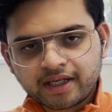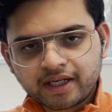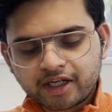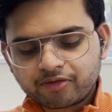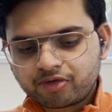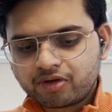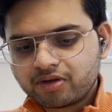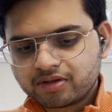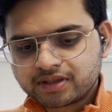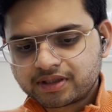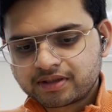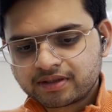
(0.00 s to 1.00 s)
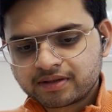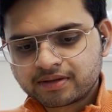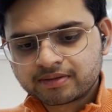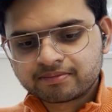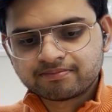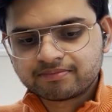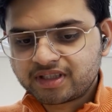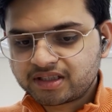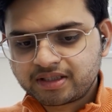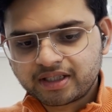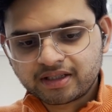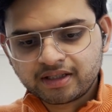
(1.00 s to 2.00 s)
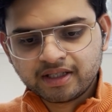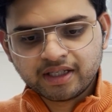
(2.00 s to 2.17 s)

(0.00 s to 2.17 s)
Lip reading: and follow this. That's it.